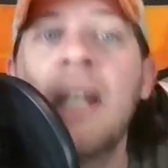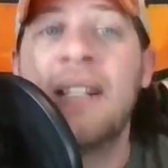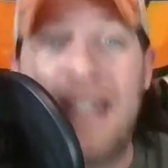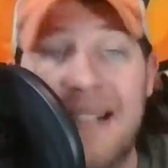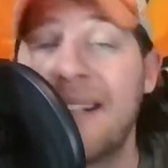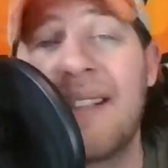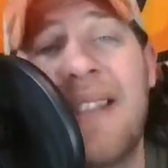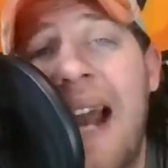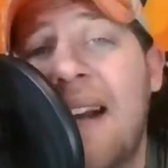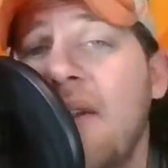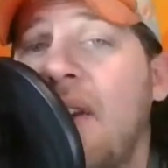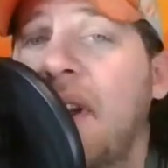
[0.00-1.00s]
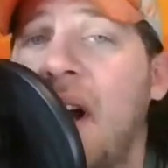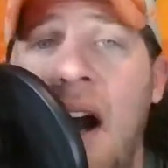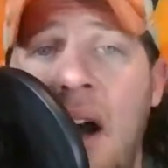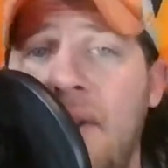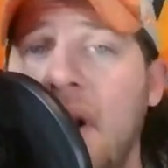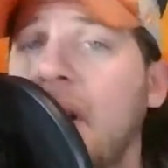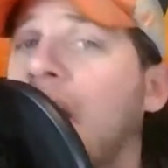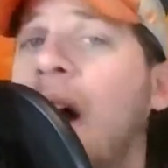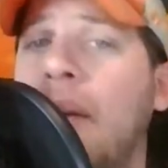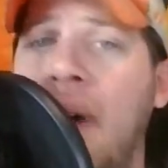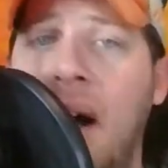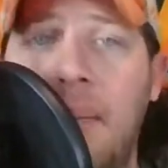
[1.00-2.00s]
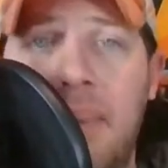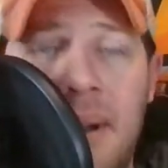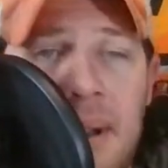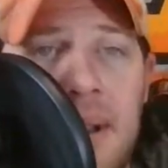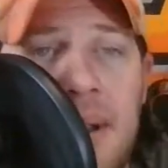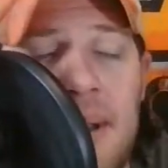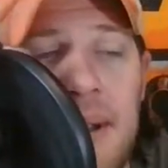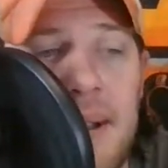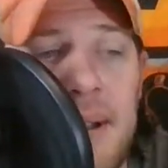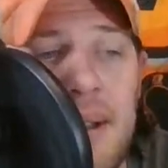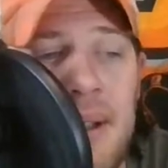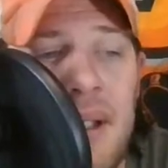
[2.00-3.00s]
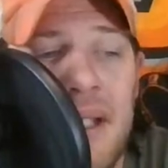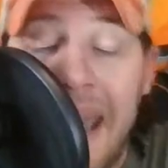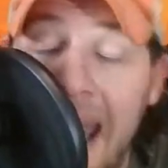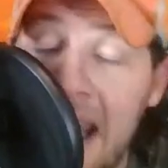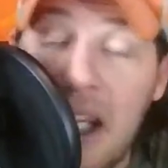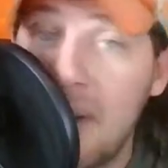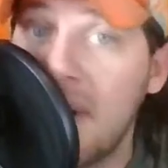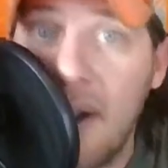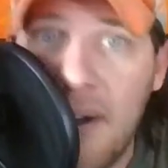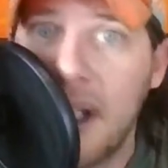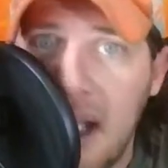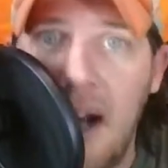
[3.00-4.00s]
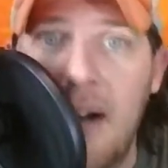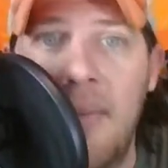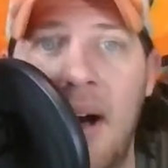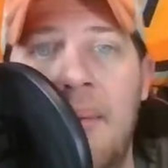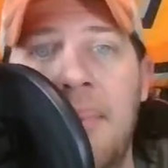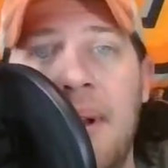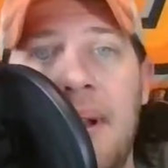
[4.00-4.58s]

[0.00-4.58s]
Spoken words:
Texas Tech's on the come up. KU's on the come up.